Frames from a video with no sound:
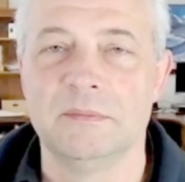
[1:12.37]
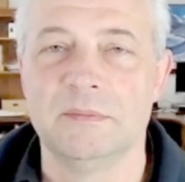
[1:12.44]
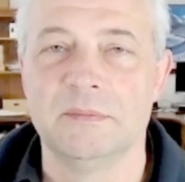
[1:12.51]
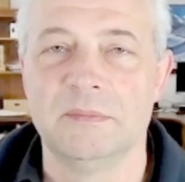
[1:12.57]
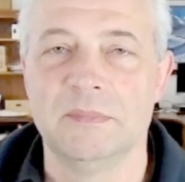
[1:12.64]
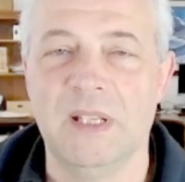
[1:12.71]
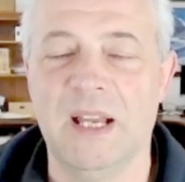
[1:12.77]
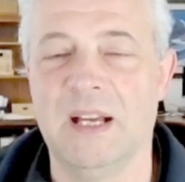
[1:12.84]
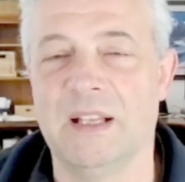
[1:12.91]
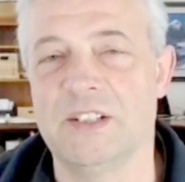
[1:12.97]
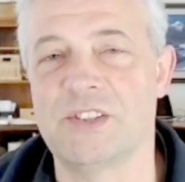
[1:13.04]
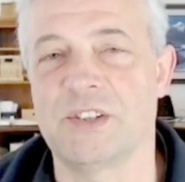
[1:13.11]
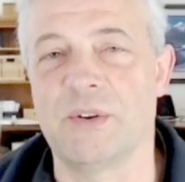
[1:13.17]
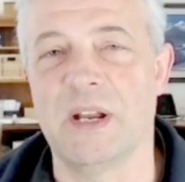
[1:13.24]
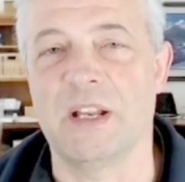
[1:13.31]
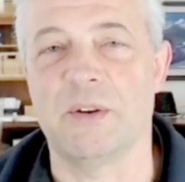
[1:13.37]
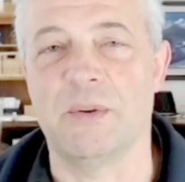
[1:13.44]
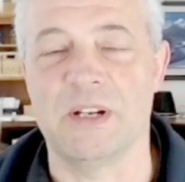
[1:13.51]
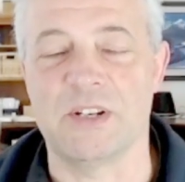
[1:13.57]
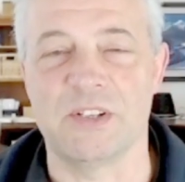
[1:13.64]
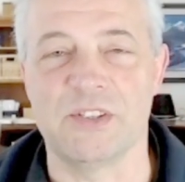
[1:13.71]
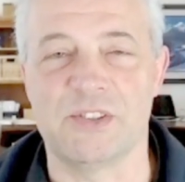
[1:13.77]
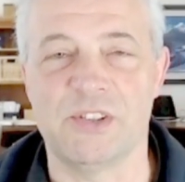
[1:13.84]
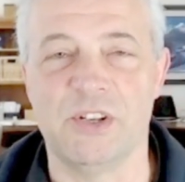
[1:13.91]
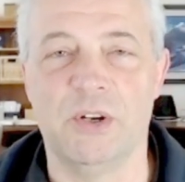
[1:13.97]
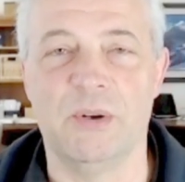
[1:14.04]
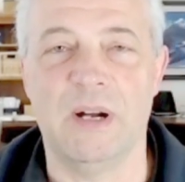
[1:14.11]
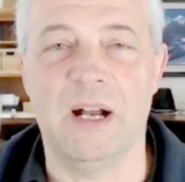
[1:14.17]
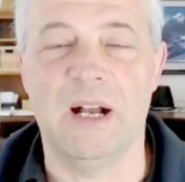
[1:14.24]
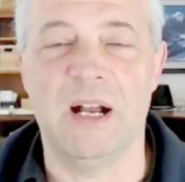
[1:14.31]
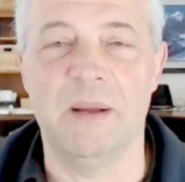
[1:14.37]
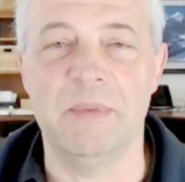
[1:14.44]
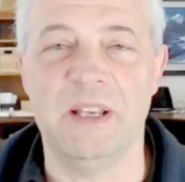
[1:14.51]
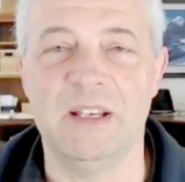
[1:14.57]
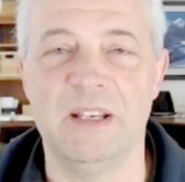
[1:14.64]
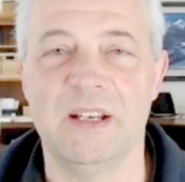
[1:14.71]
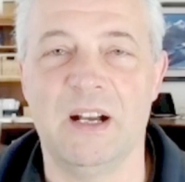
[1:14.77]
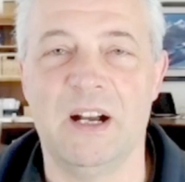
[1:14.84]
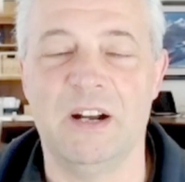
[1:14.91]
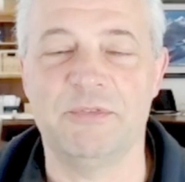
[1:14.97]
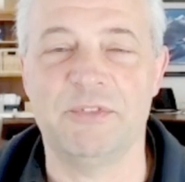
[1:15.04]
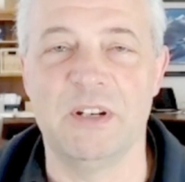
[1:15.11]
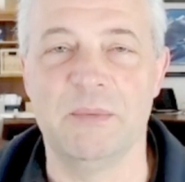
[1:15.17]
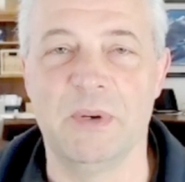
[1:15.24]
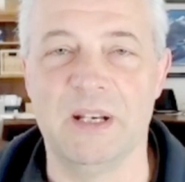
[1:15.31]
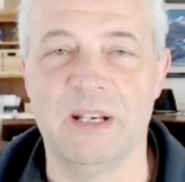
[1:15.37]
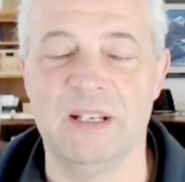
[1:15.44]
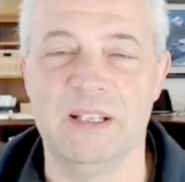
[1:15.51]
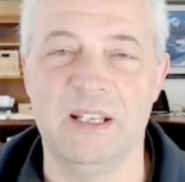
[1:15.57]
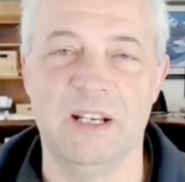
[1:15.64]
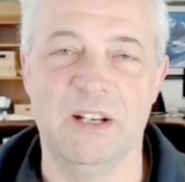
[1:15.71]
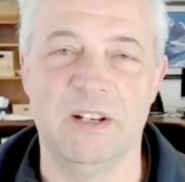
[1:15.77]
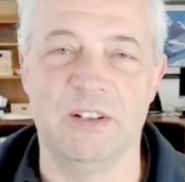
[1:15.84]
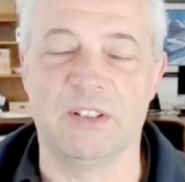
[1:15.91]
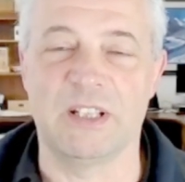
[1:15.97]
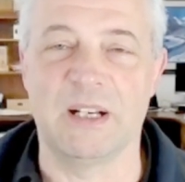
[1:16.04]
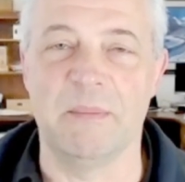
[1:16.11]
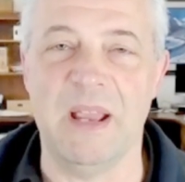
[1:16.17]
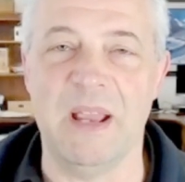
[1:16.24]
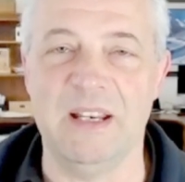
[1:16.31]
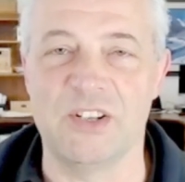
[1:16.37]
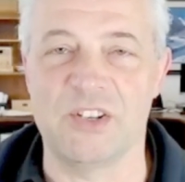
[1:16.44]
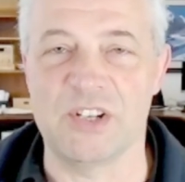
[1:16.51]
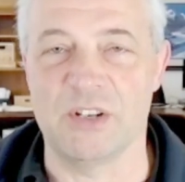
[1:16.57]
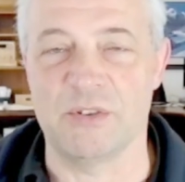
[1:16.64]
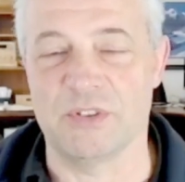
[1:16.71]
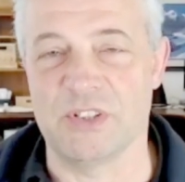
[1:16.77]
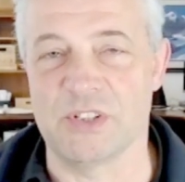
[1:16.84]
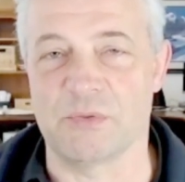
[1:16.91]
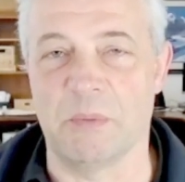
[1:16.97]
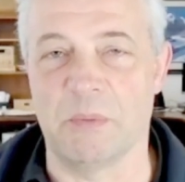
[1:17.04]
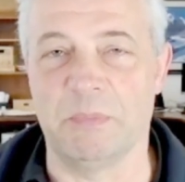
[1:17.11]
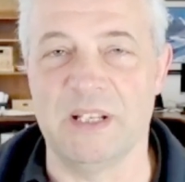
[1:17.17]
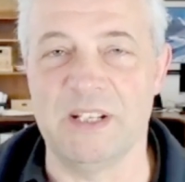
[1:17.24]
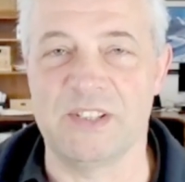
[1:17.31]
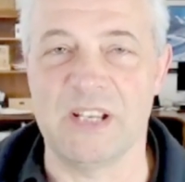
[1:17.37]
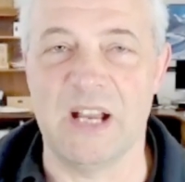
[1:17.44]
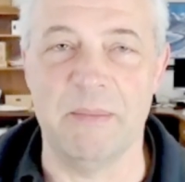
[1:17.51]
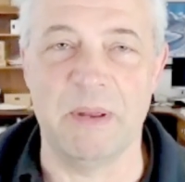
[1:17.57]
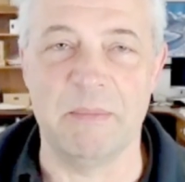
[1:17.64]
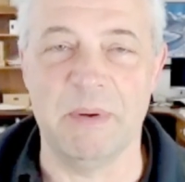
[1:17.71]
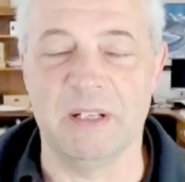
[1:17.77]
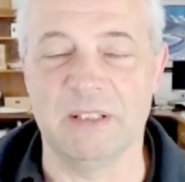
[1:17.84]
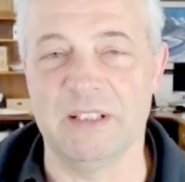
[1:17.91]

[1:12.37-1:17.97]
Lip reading: Yeah, that's a great question. So, I mean, often when you look at a maintenance schedule, it says replace timing belt.